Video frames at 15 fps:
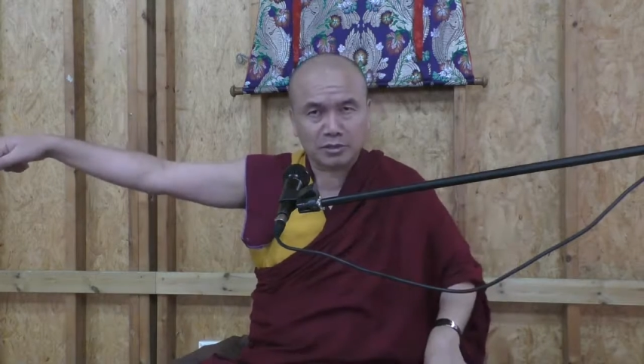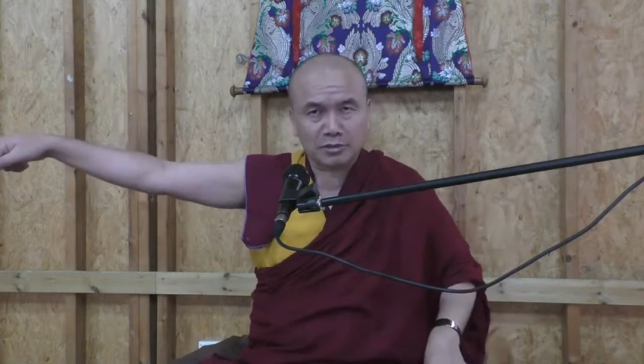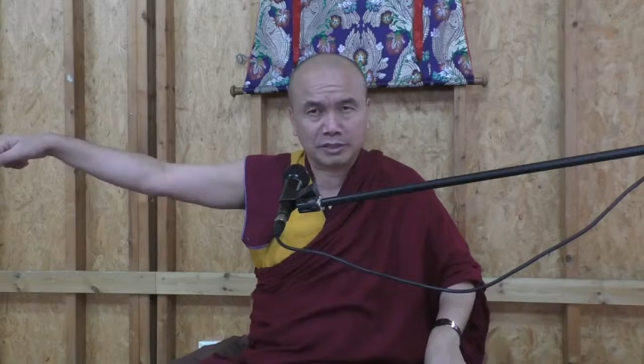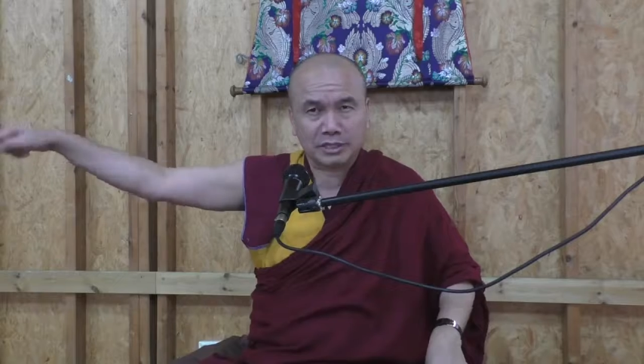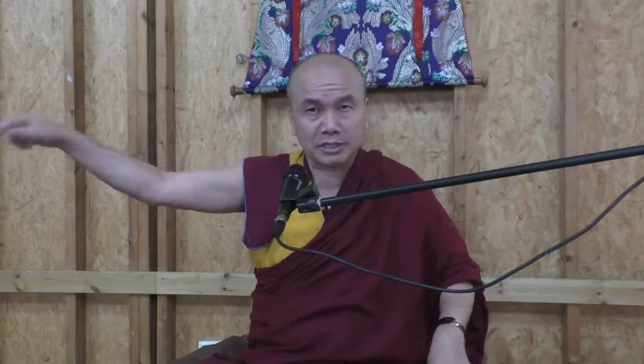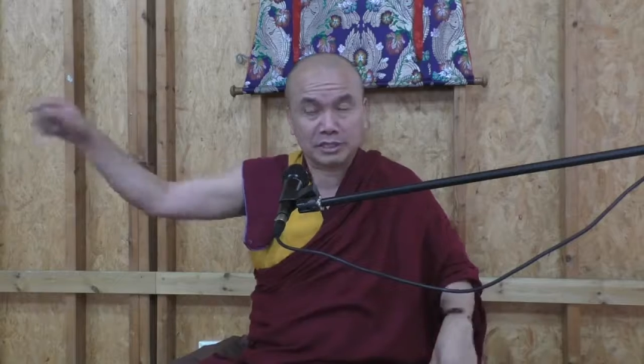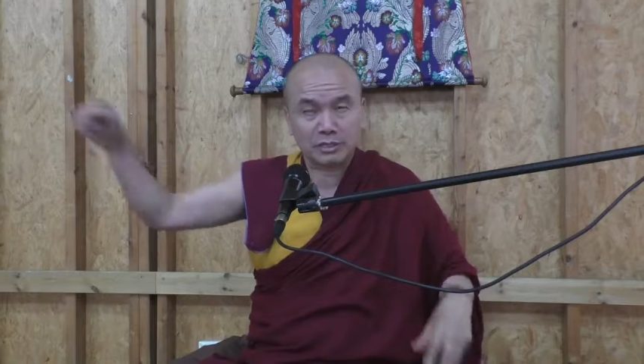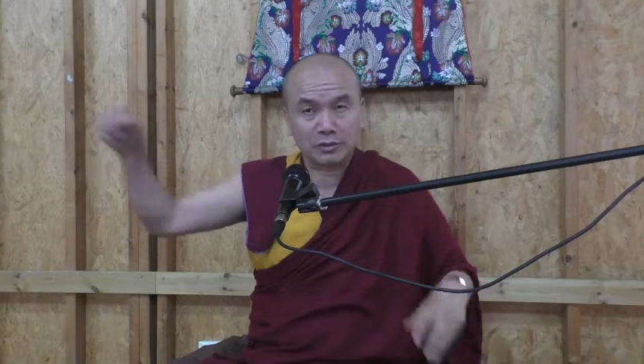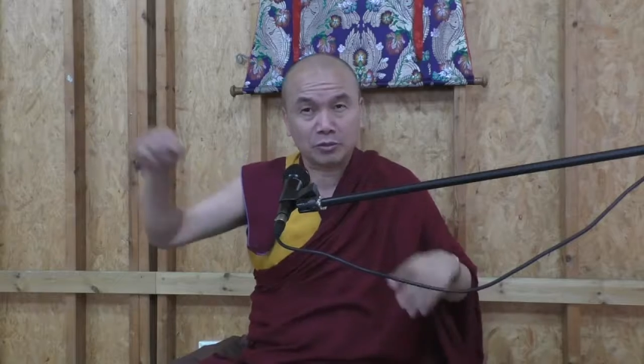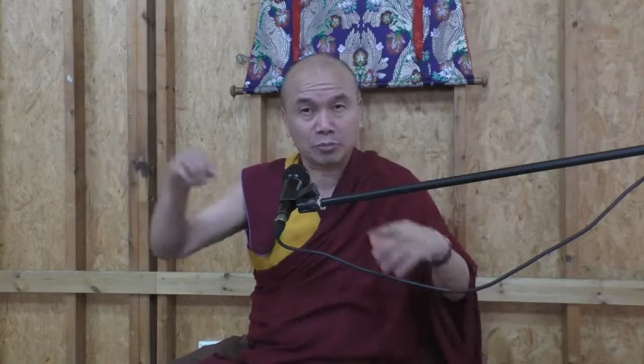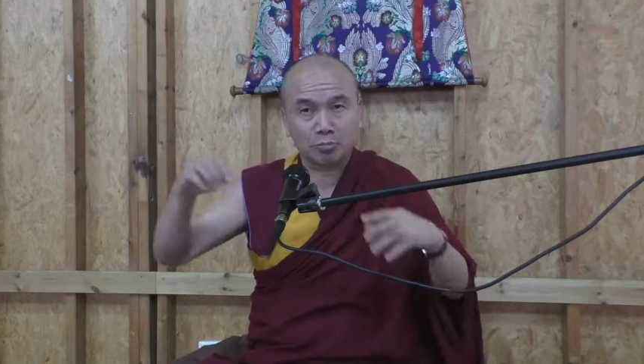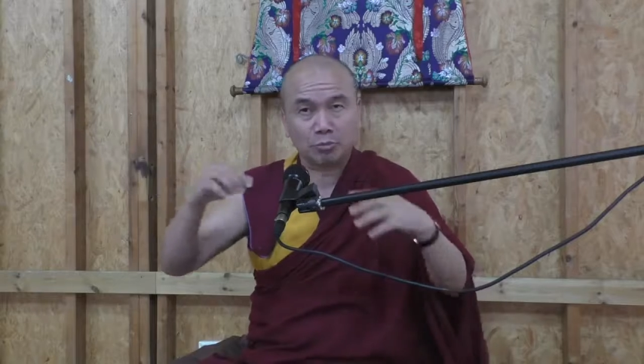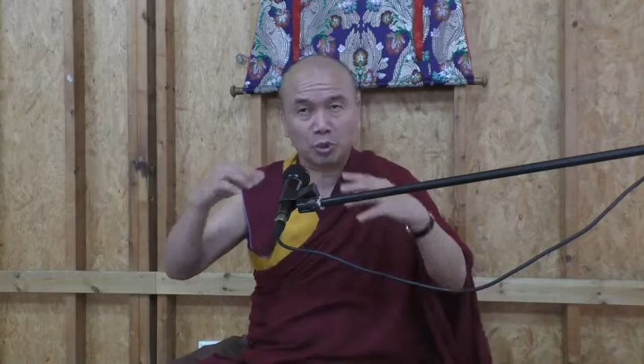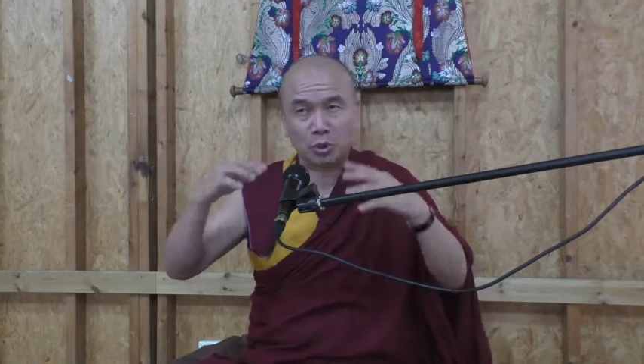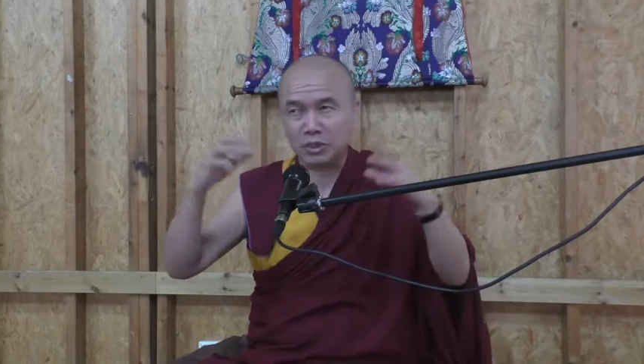the
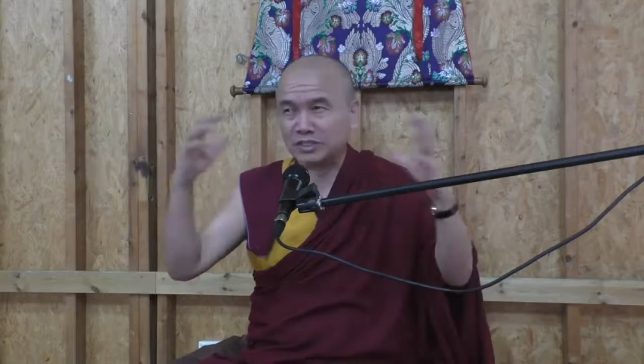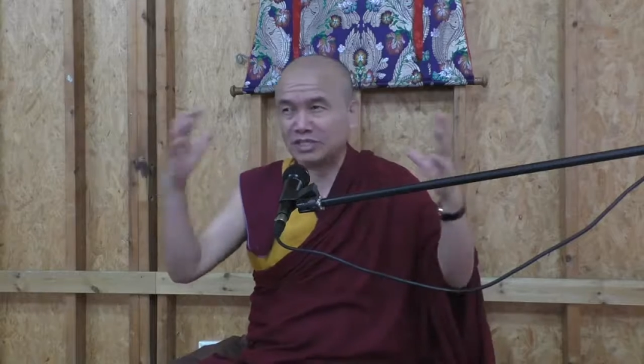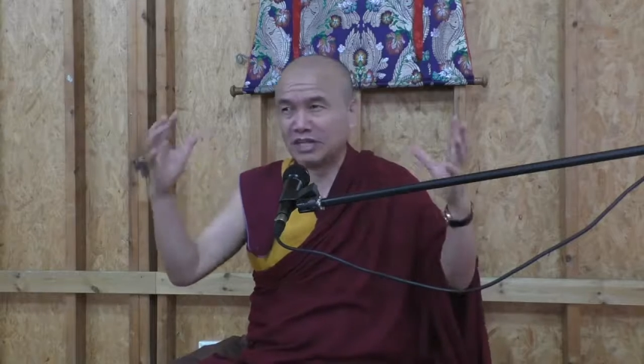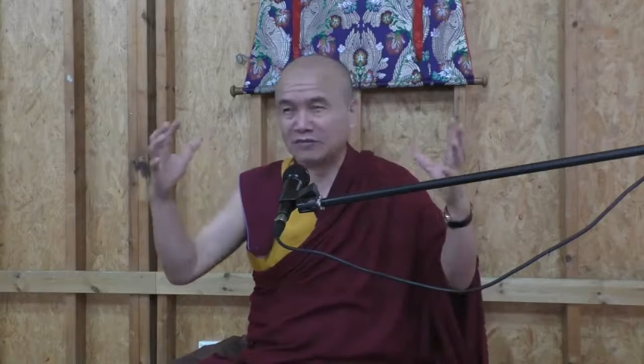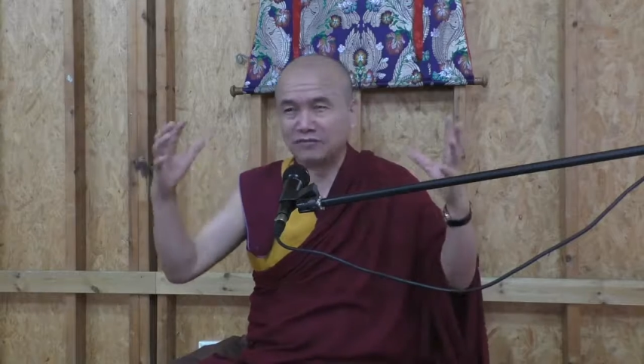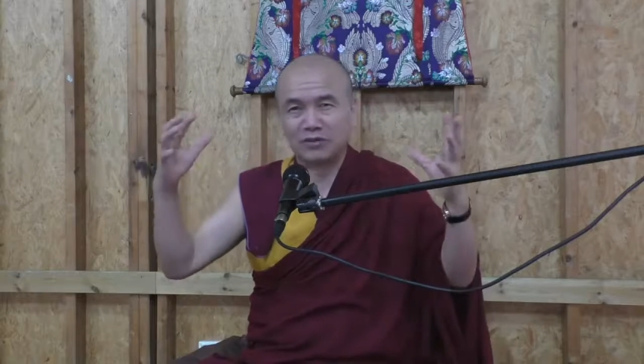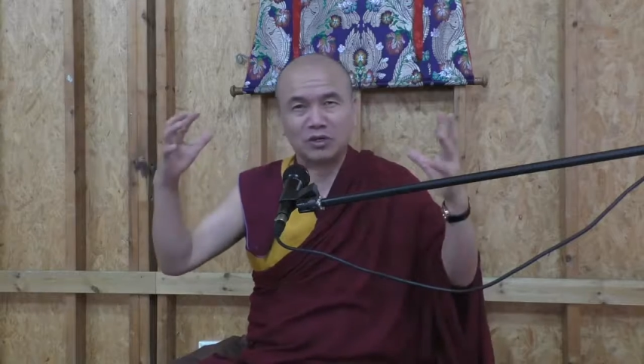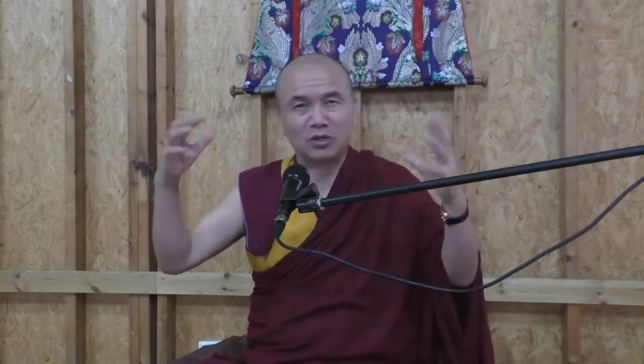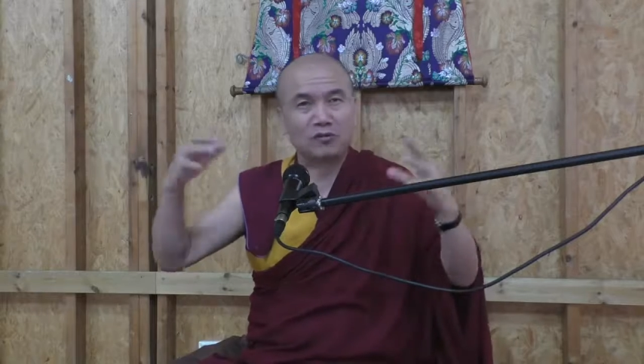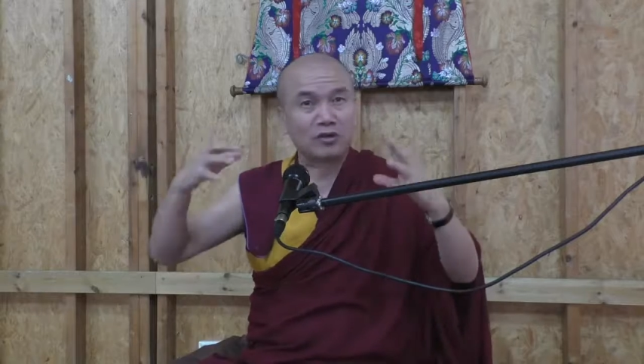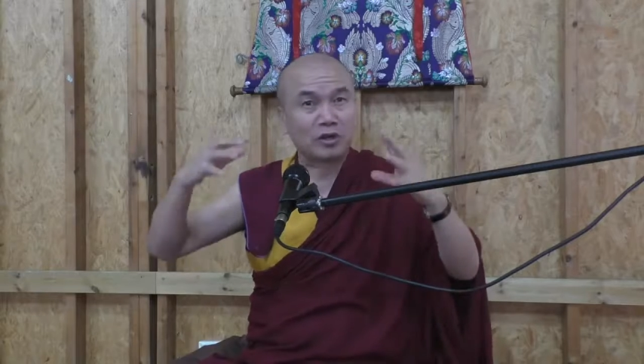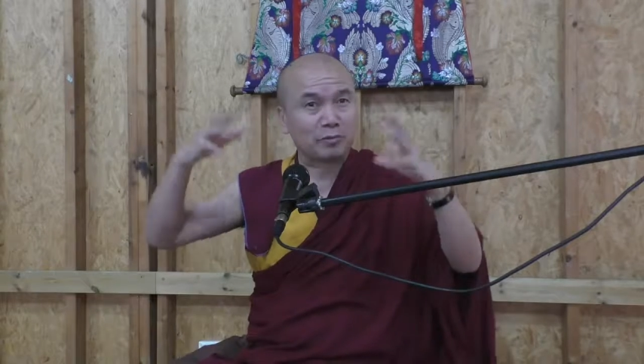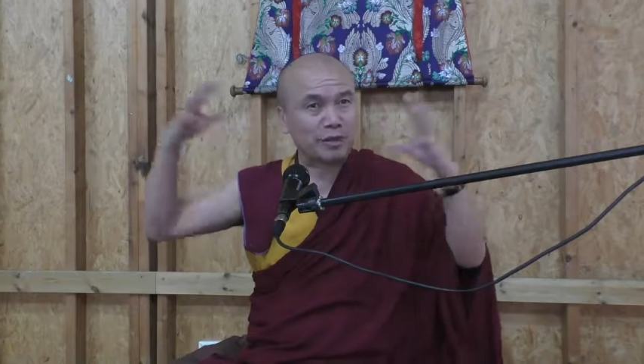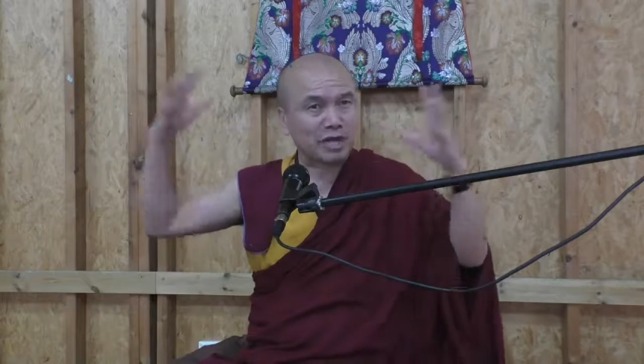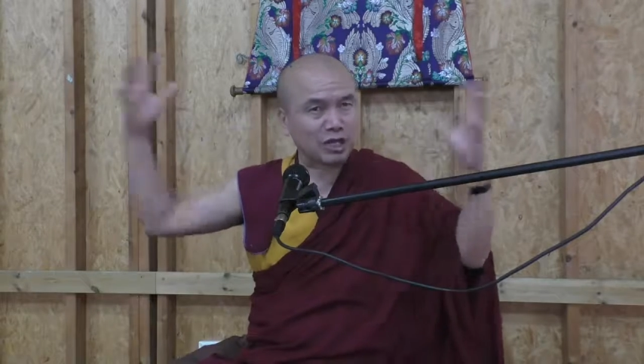Bodhisattva of
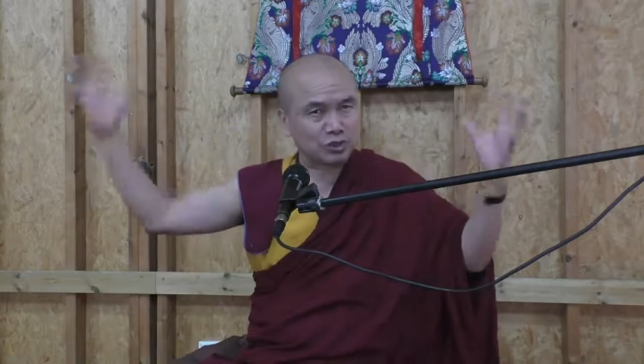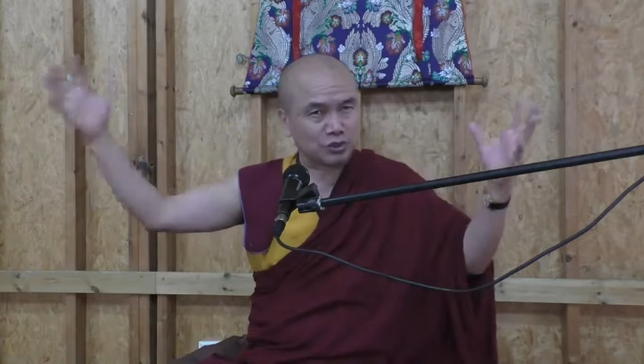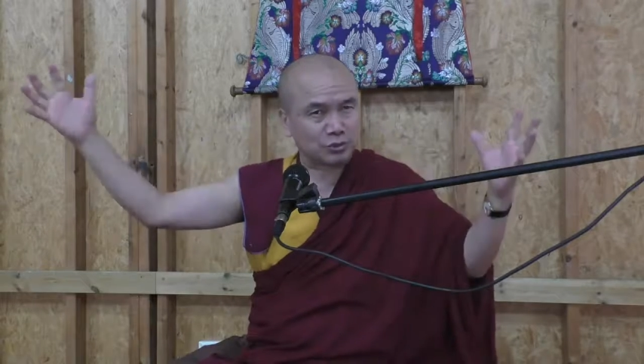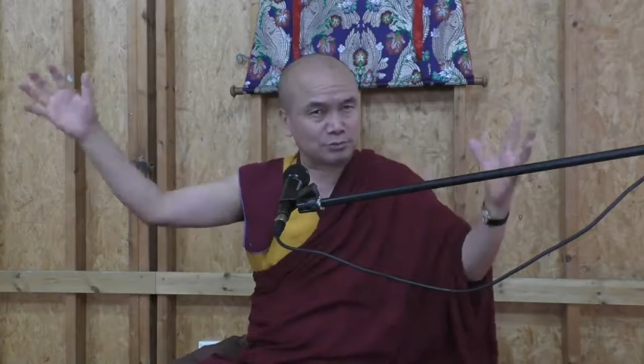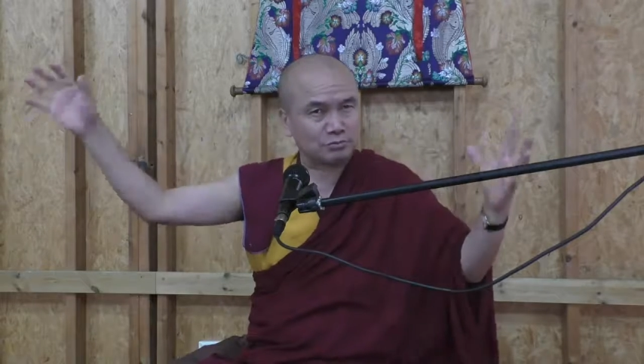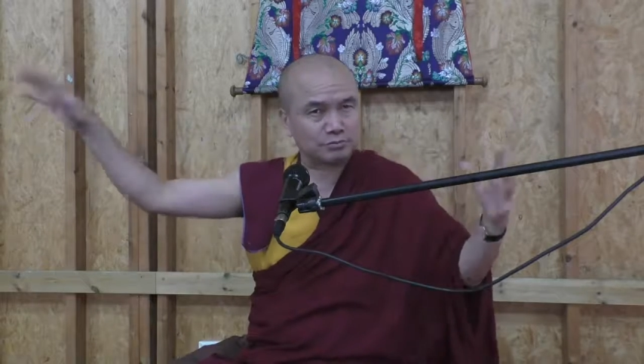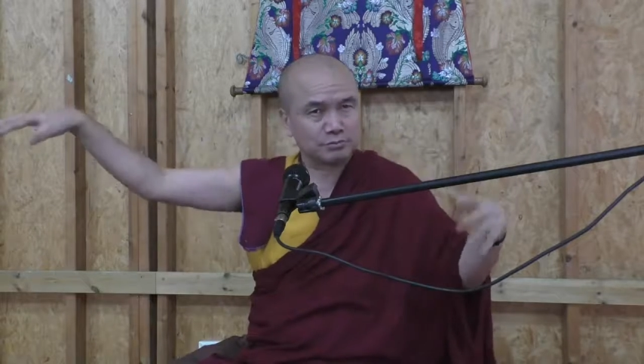compassion.